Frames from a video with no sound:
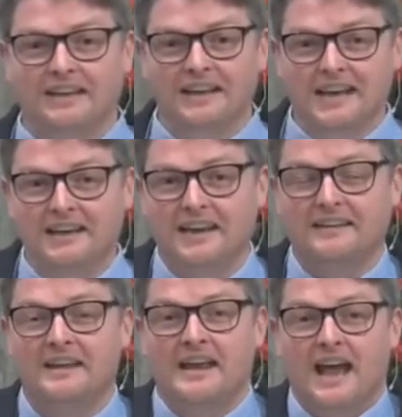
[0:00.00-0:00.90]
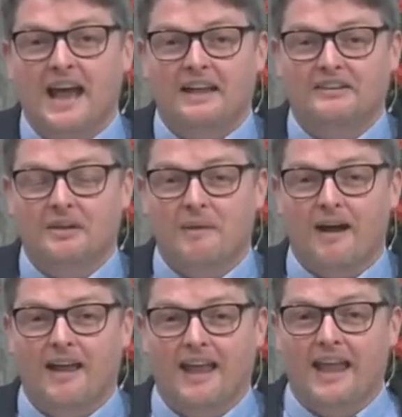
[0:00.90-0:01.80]
she leaned in uh, to
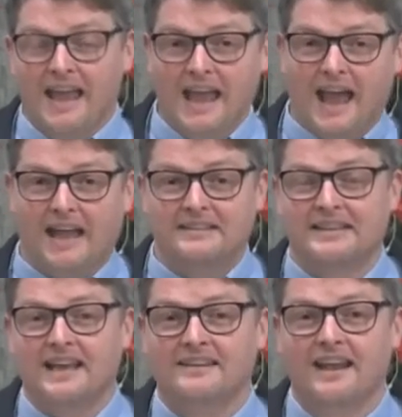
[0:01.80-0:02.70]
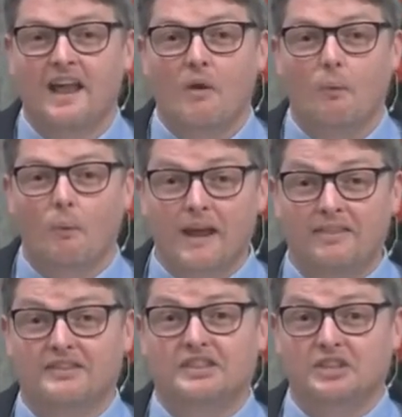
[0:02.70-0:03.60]
my ear and said,
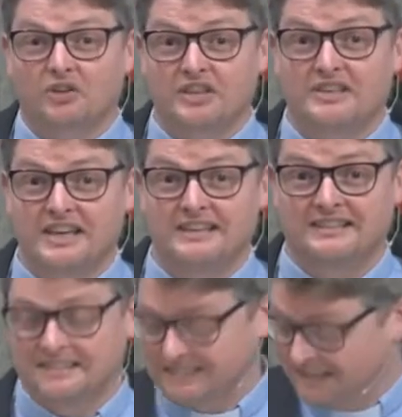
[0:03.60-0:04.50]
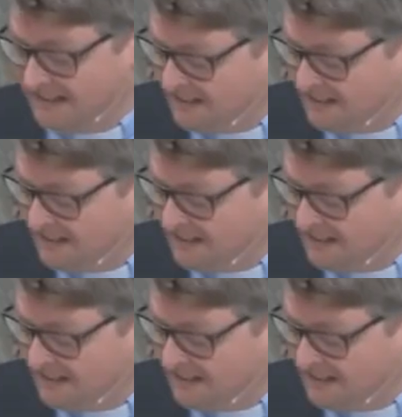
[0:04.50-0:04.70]
With sausages.